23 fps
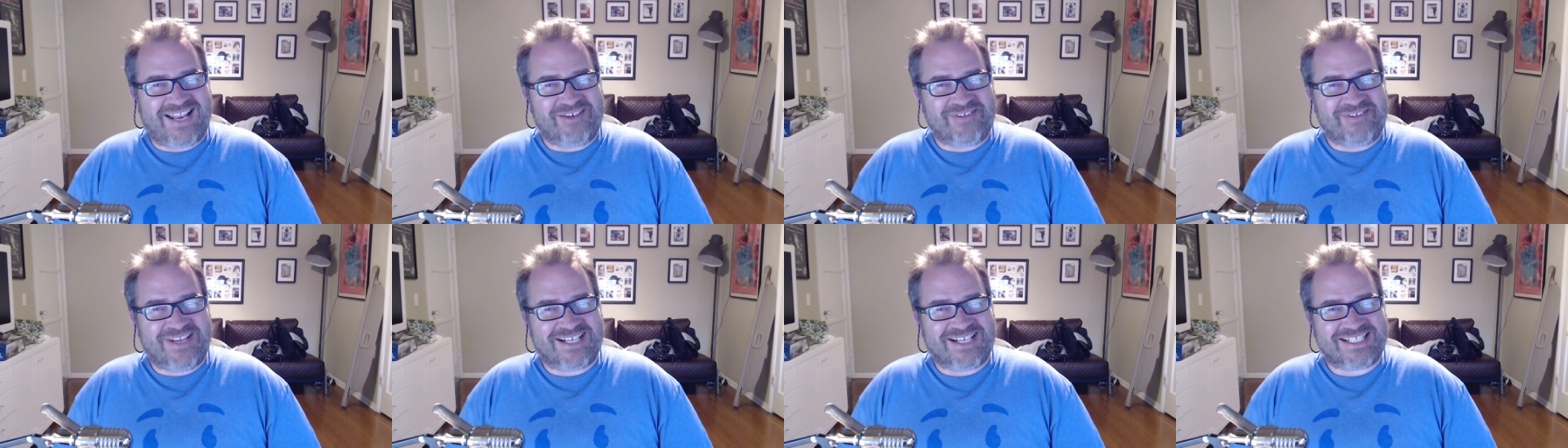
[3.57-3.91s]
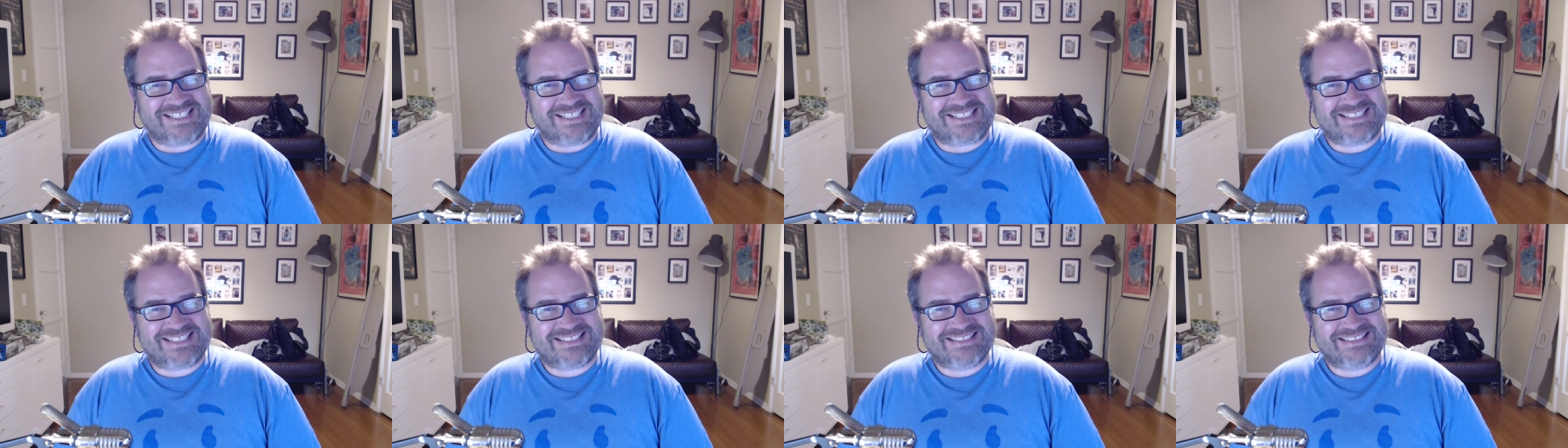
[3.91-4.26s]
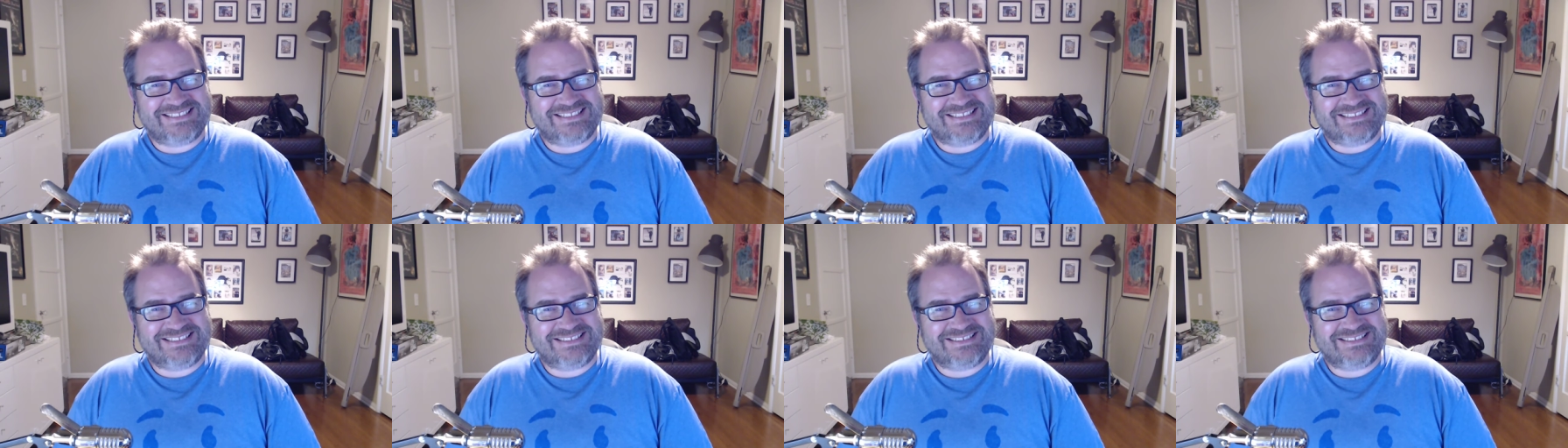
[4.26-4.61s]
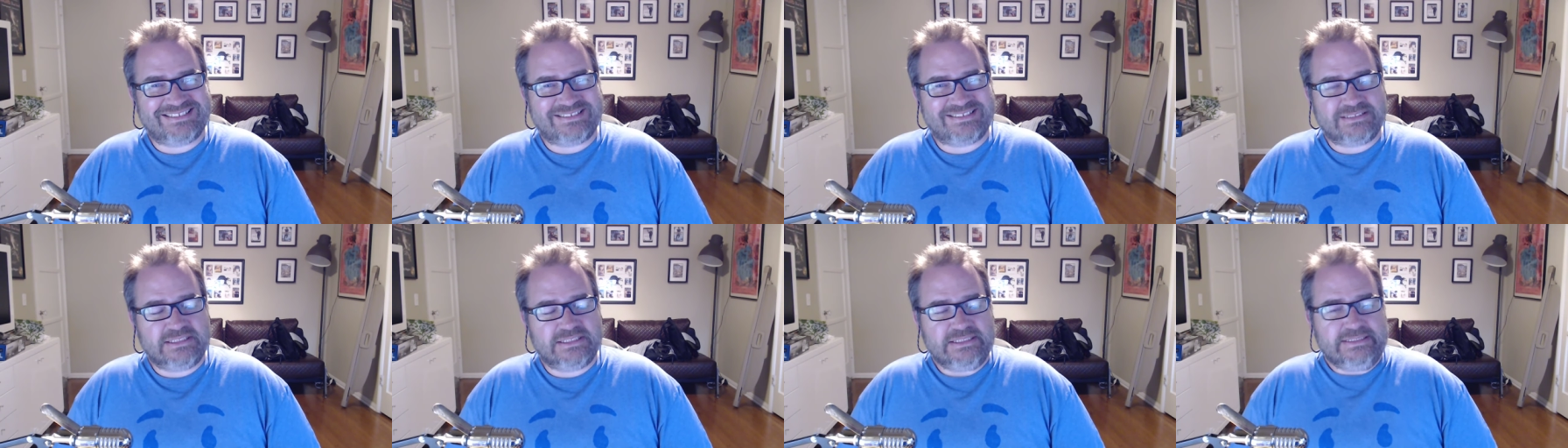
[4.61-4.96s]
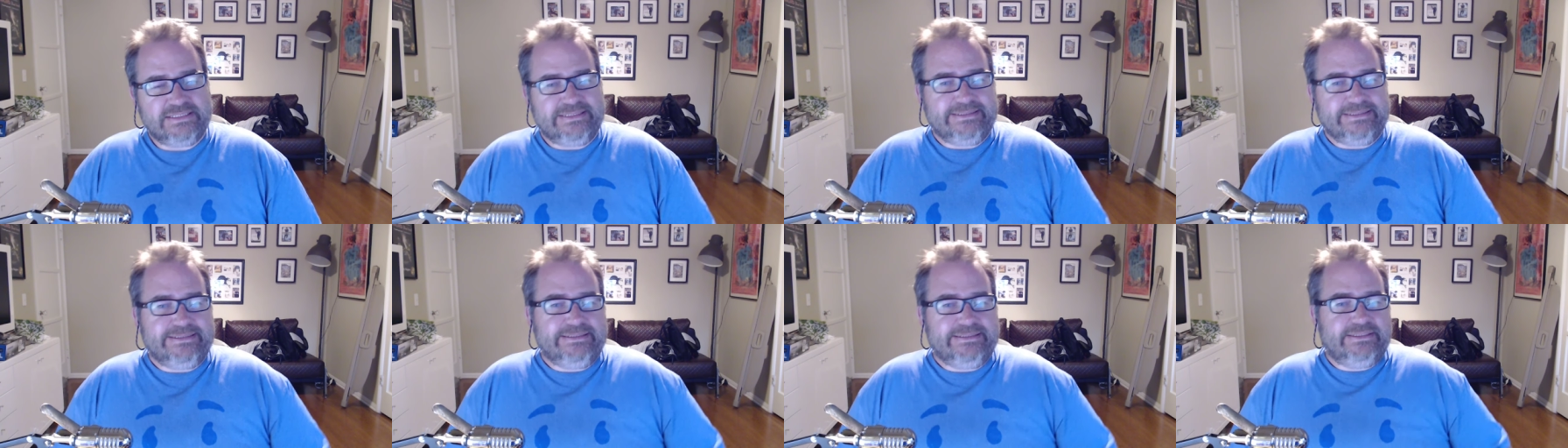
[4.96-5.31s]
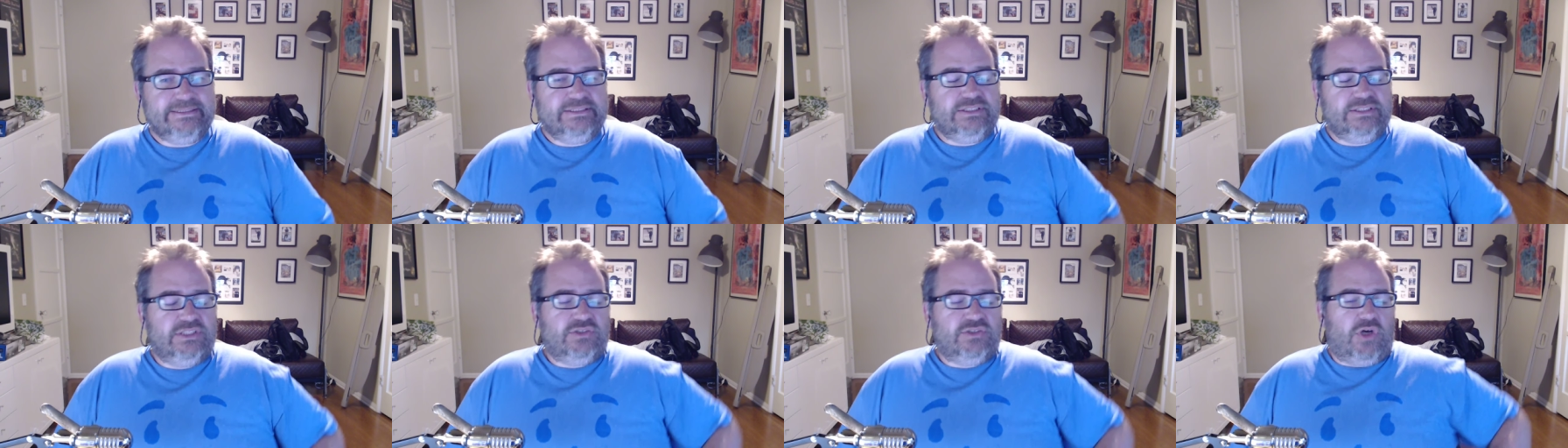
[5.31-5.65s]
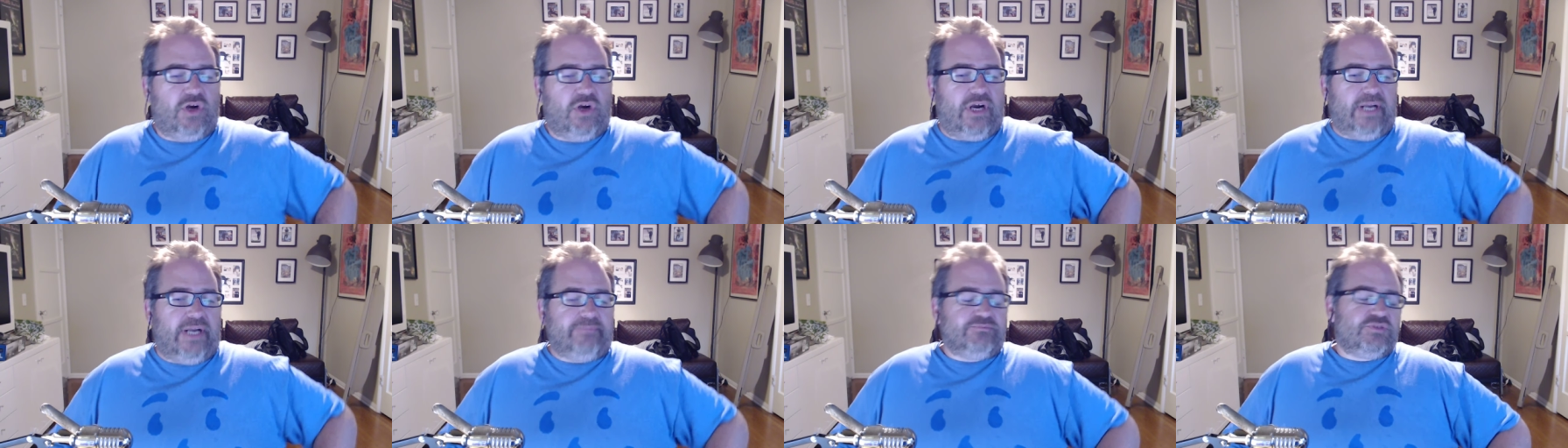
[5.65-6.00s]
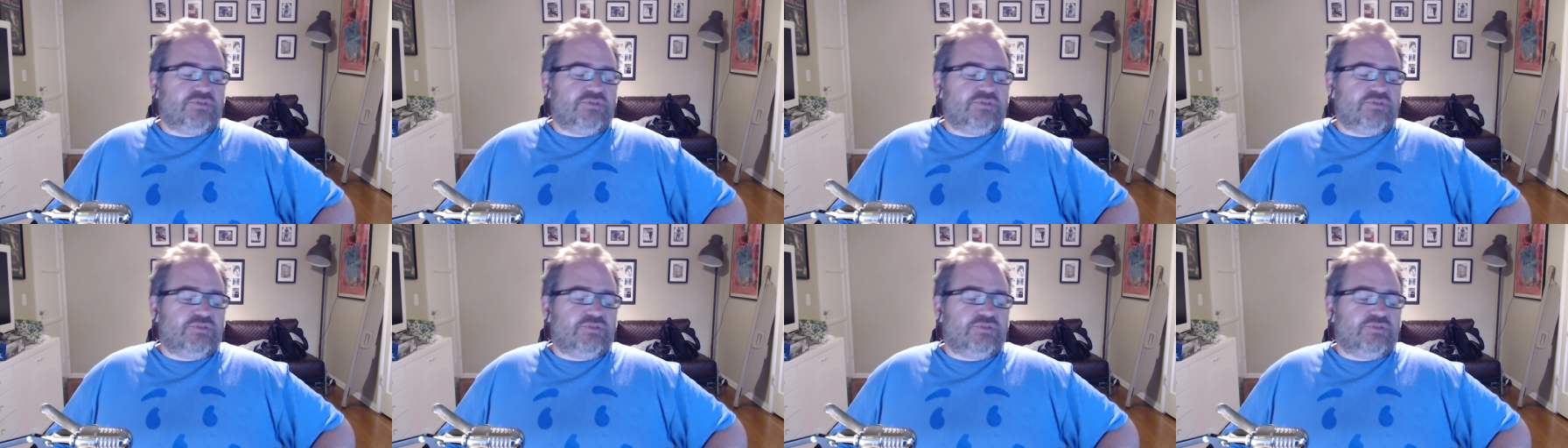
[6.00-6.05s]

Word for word: Nuggets. All right,